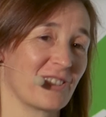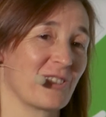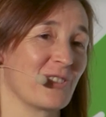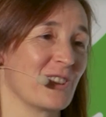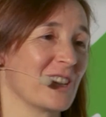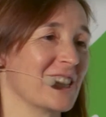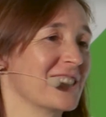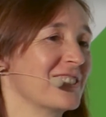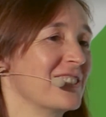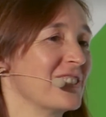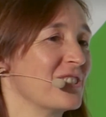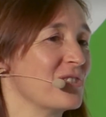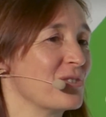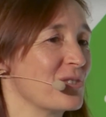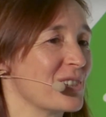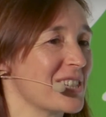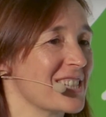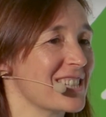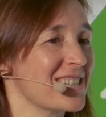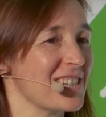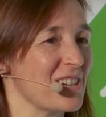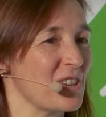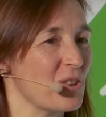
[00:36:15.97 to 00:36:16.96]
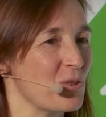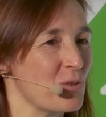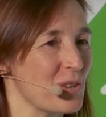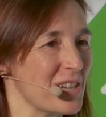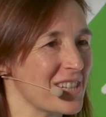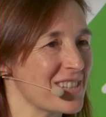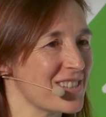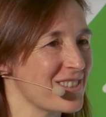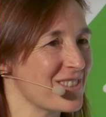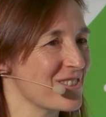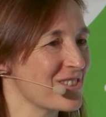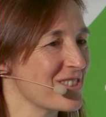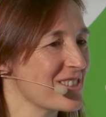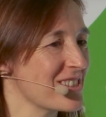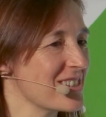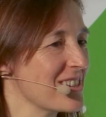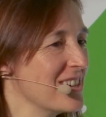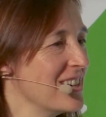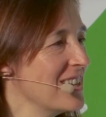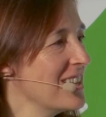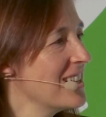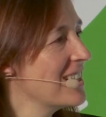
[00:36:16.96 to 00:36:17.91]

quite interesting questions,